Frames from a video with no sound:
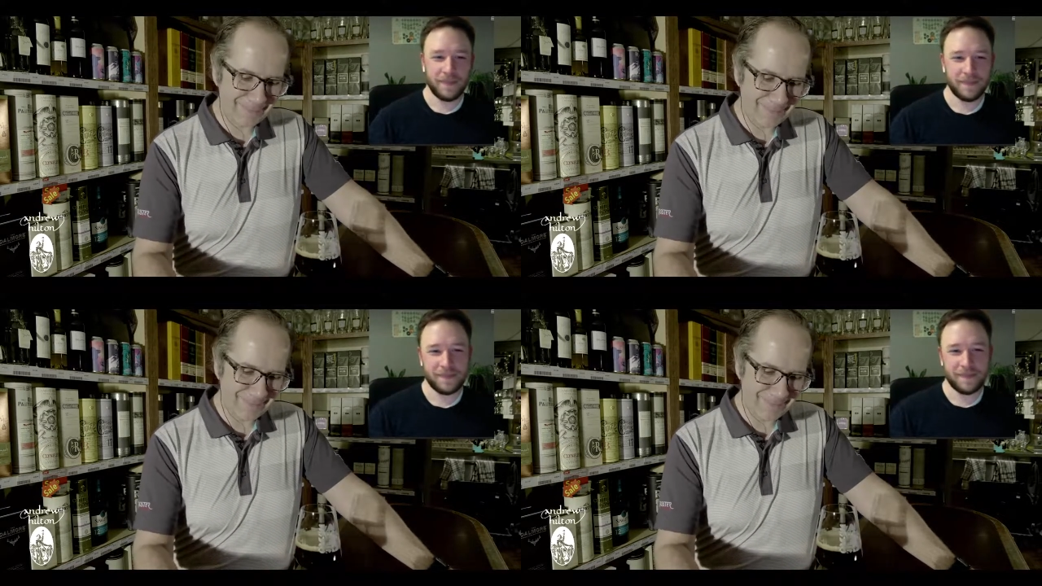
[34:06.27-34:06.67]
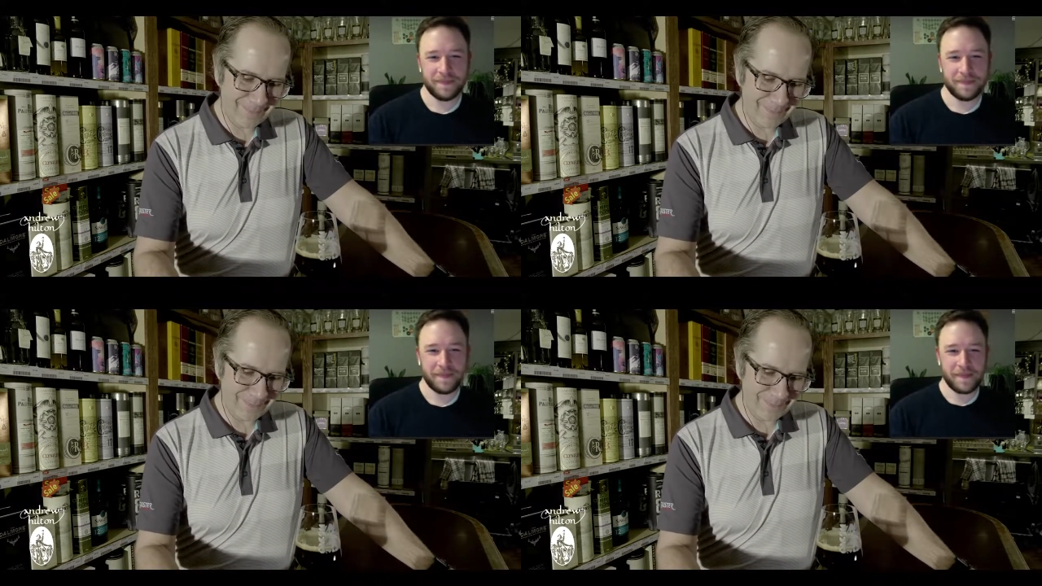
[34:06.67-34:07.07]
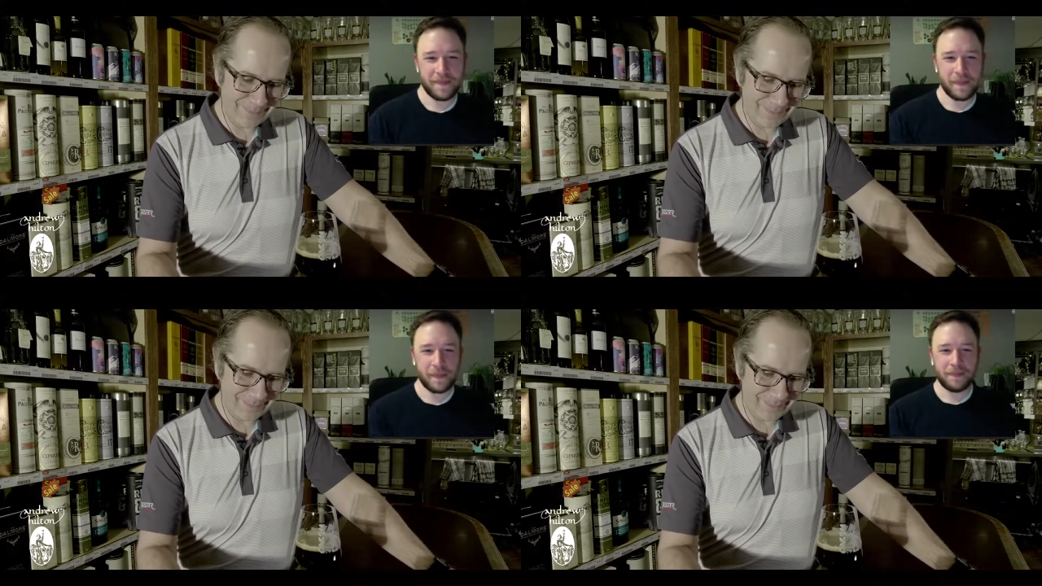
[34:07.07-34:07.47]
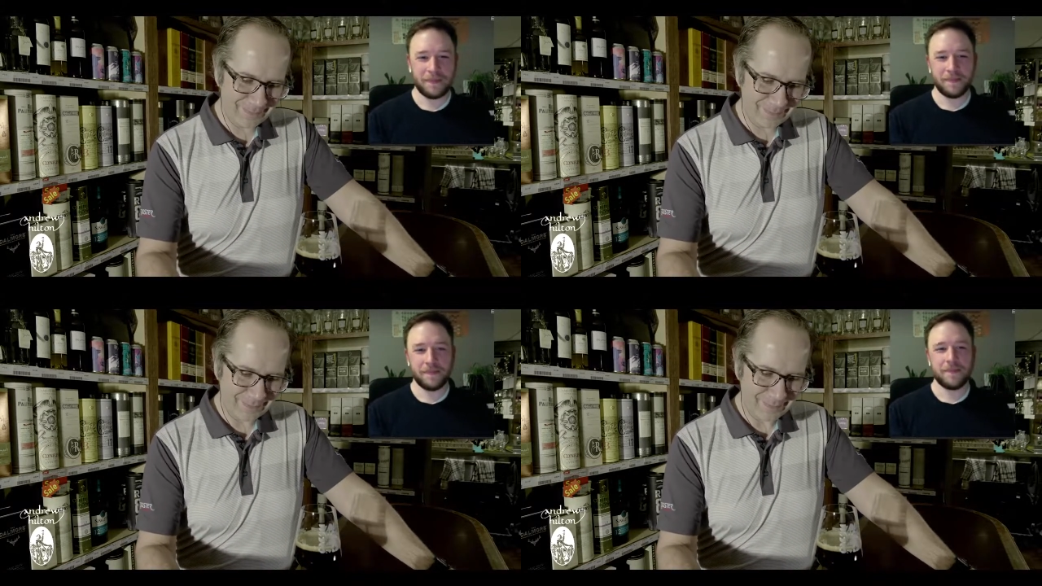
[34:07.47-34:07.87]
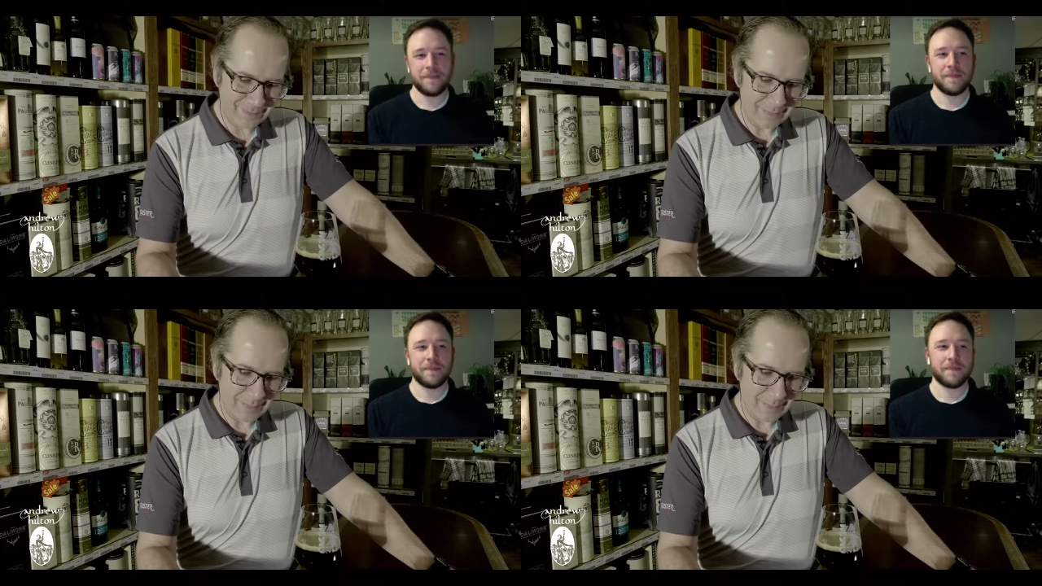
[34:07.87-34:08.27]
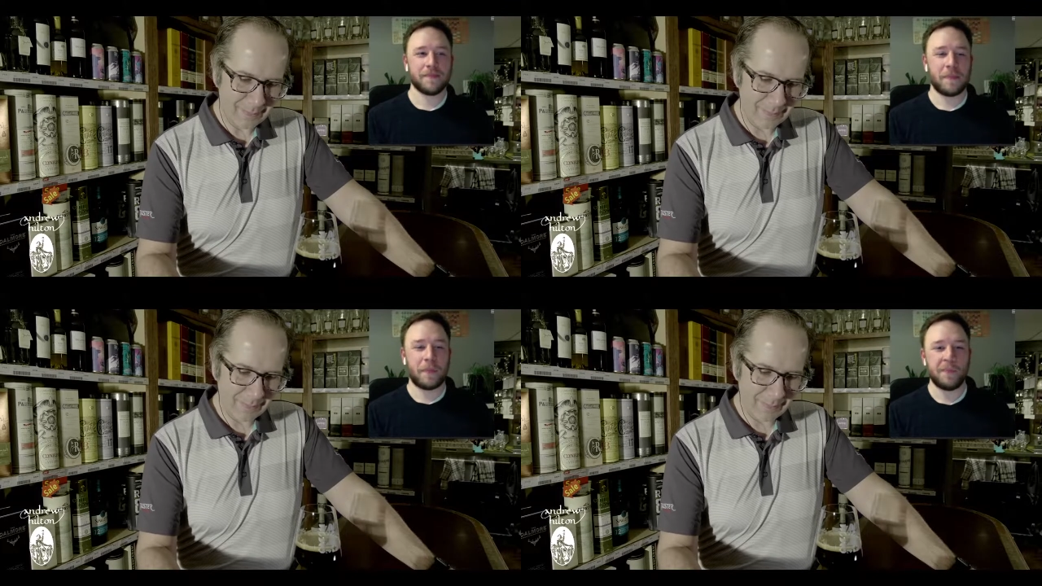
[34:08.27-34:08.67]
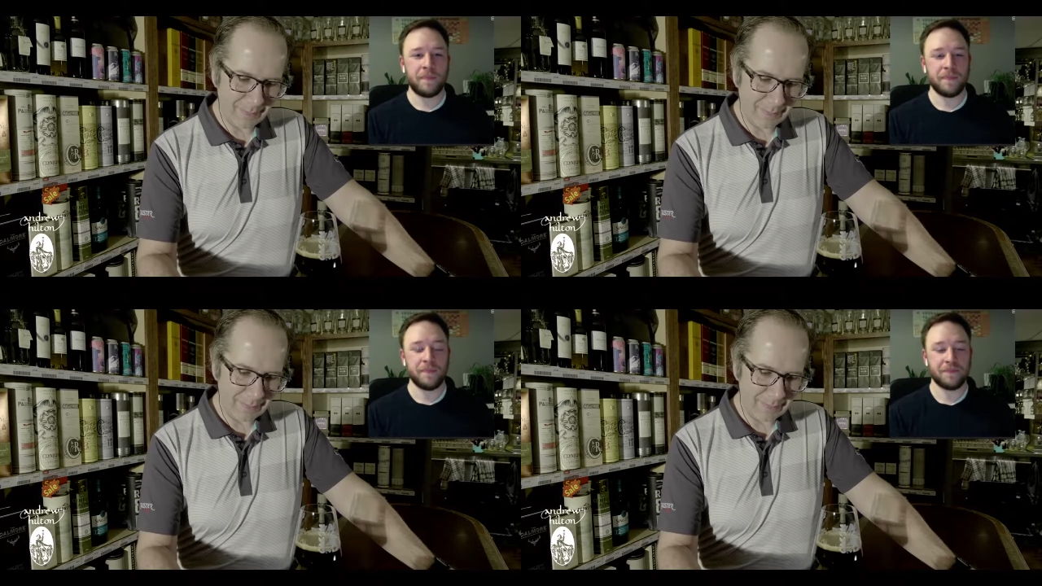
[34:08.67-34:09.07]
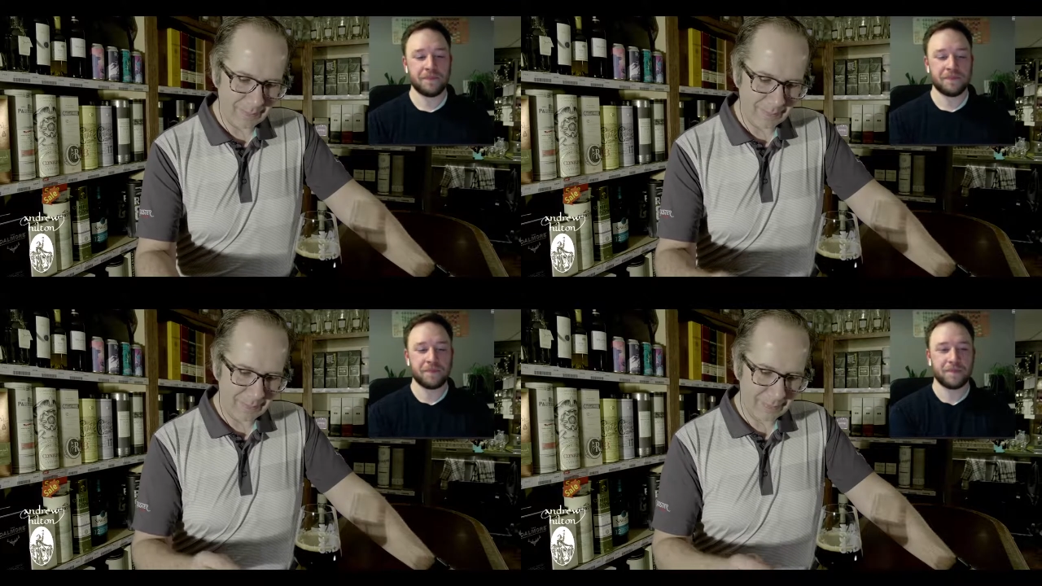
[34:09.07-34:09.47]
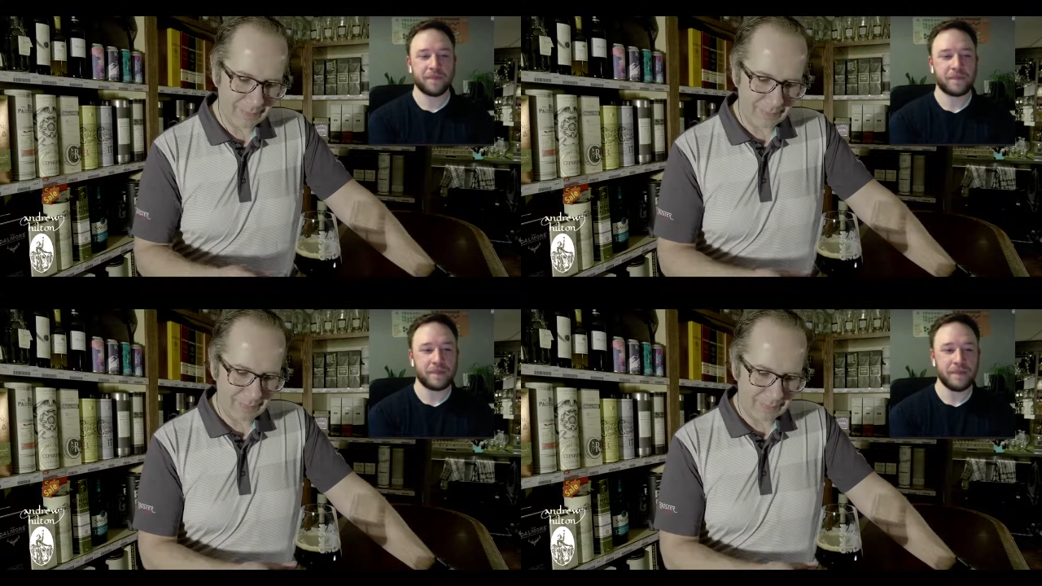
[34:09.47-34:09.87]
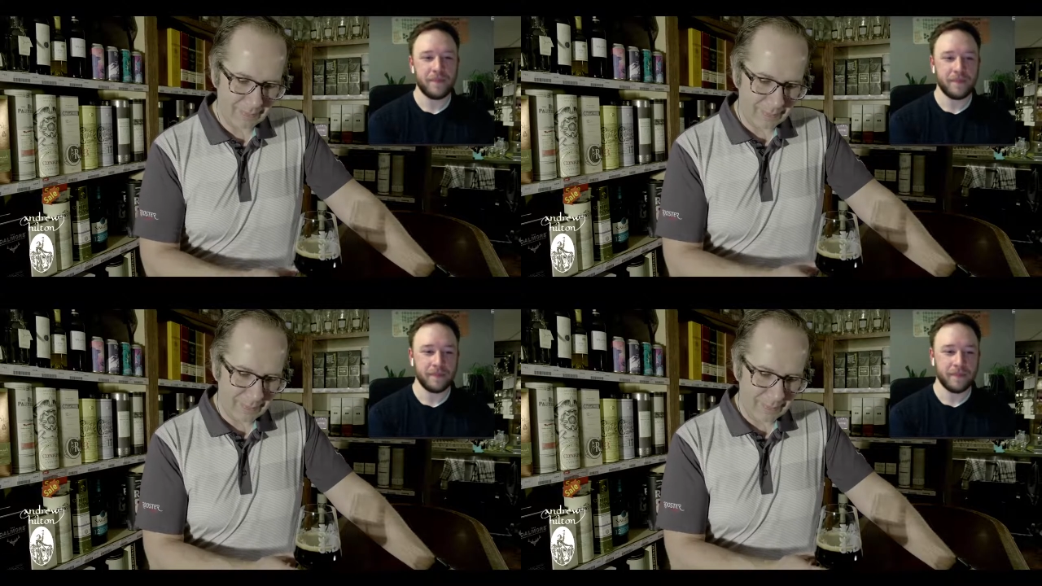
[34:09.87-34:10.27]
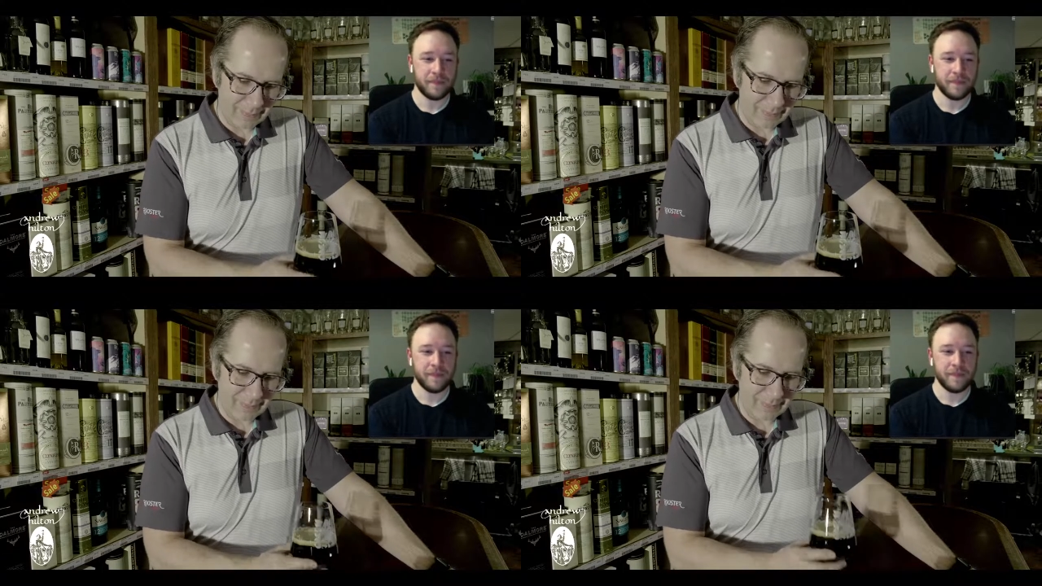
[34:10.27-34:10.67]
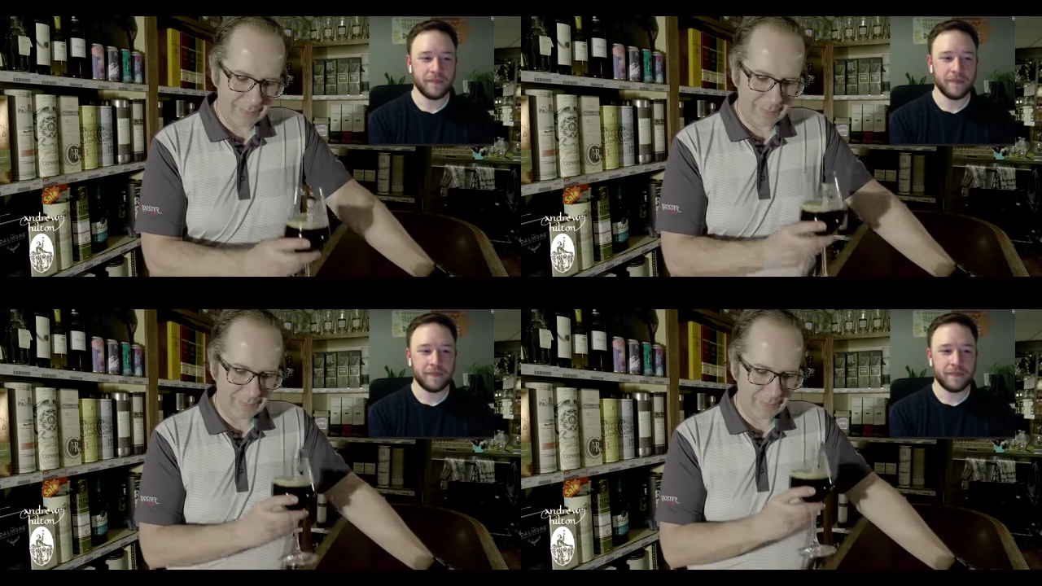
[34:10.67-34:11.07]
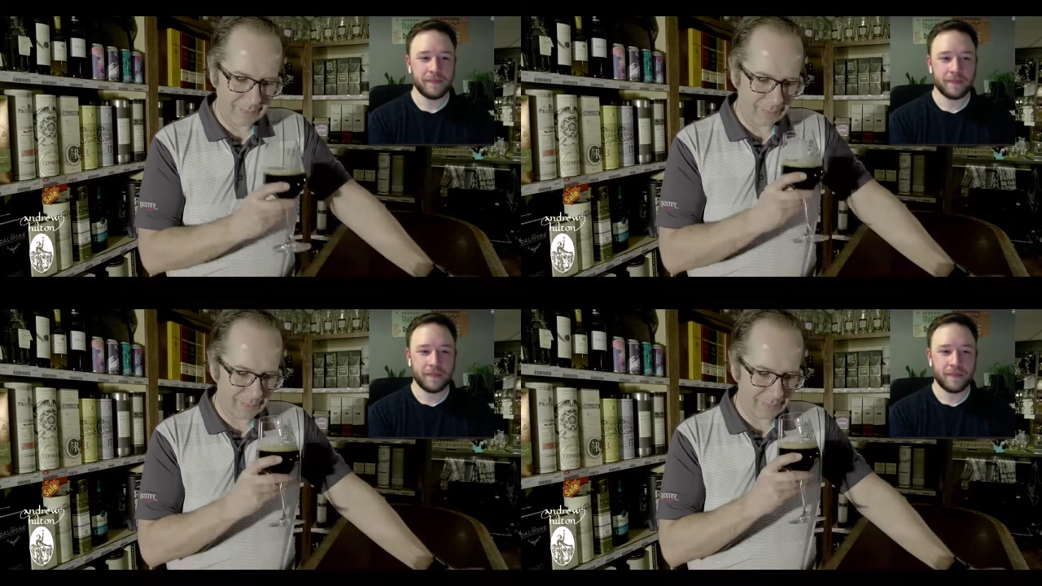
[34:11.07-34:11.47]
(no one is talking)